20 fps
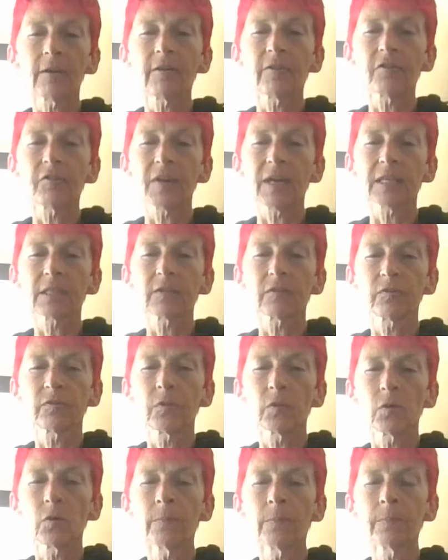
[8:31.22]
of fat to
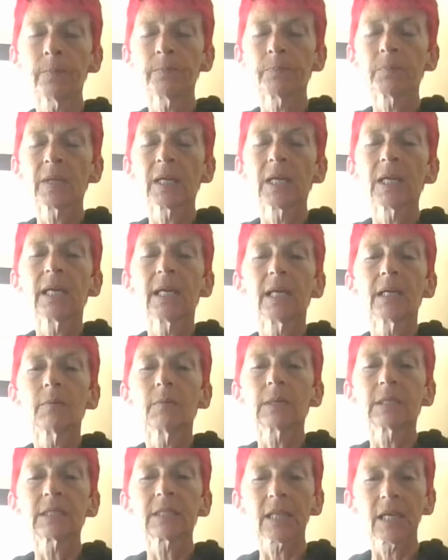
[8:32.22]
form.
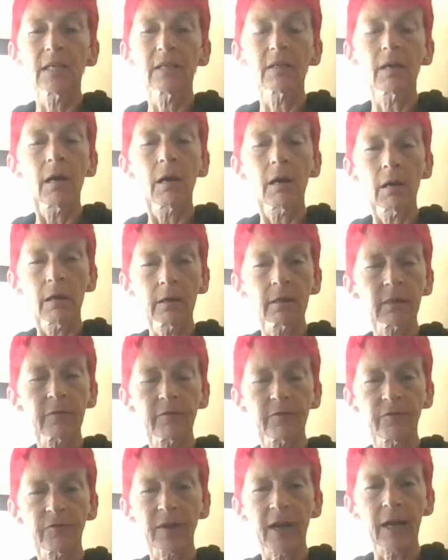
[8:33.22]
We're going to take the hard
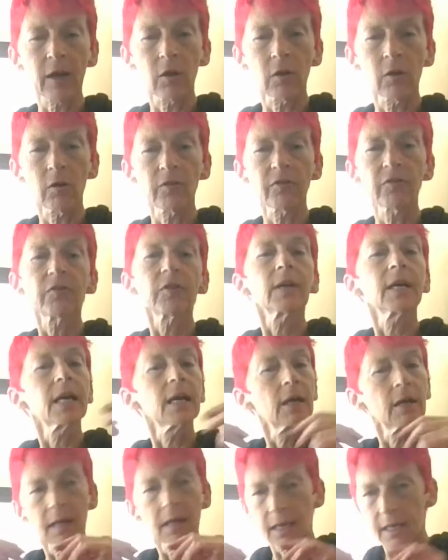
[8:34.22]
fat off,
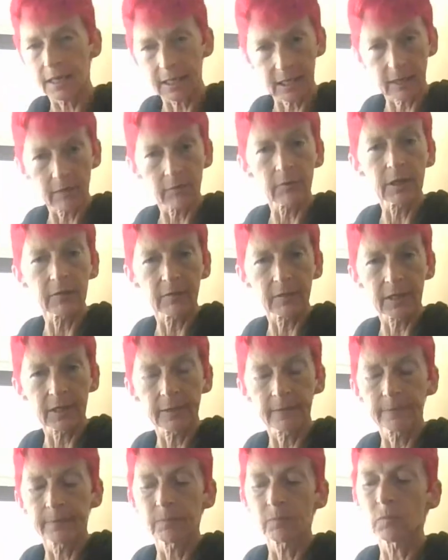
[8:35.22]
get rid of it.
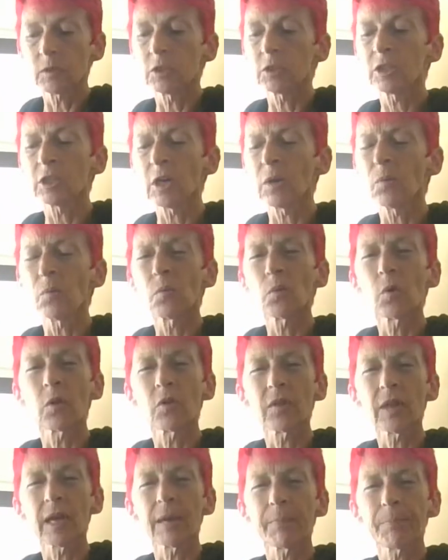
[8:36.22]
You don't
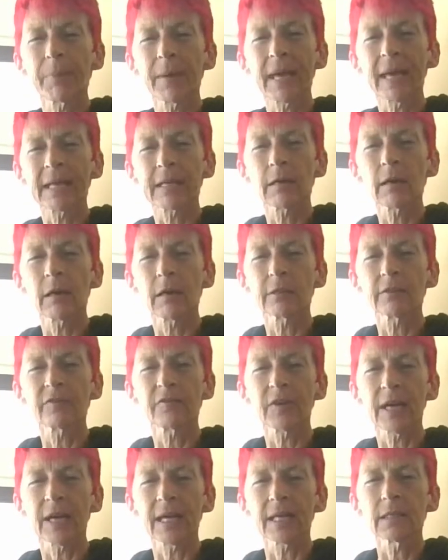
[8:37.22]
want that bad hard
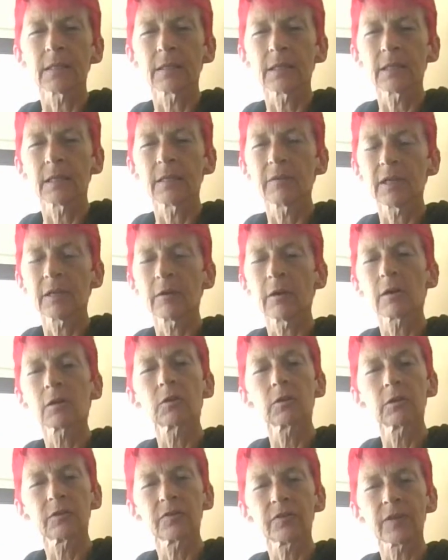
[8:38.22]
fat, There are
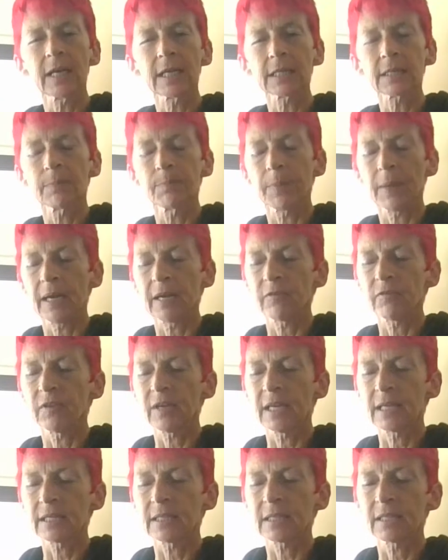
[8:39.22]
good fats and bad
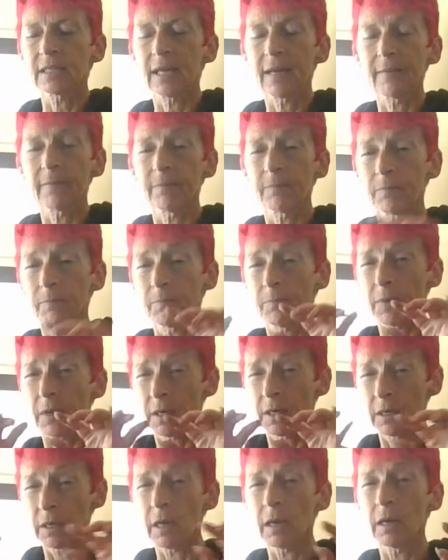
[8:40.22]
fats, and that
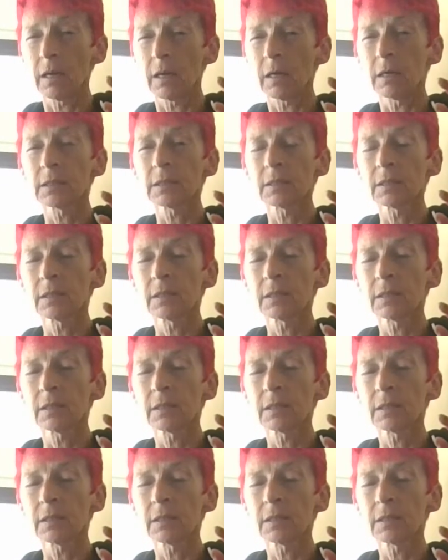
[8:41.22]
lard,